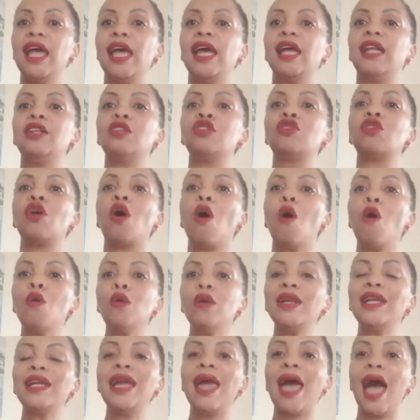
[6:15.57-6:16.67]
It is
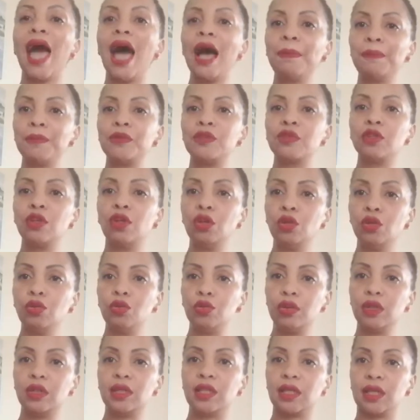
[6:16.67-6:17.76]
only
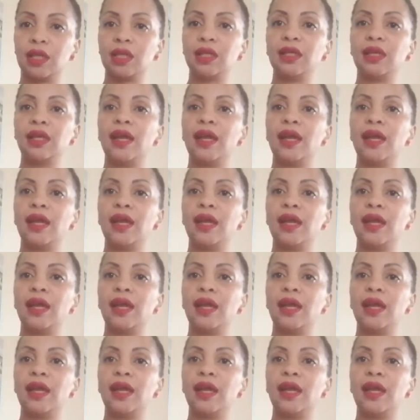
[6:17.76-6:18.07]
absolute